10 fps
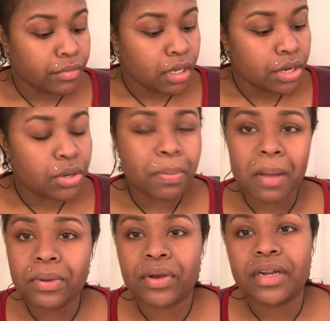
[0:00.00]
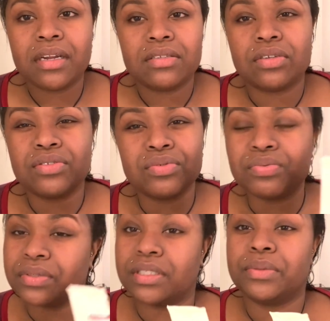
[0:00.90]
You know, pomegranate is also
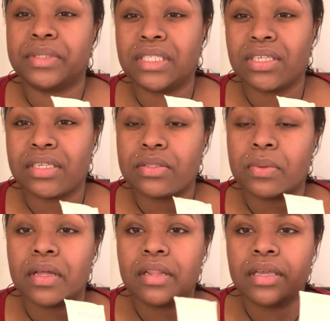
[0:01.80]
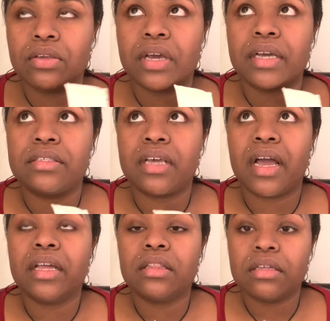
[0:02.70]
really good as well. Like you guys,
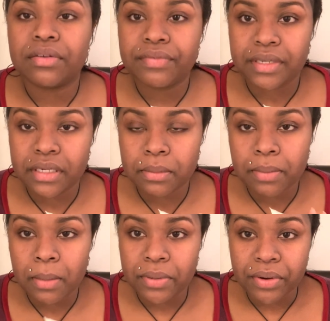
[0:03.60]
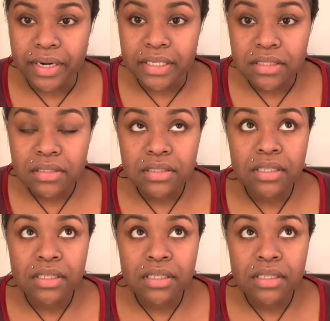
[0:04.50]
I love eating pomegranate.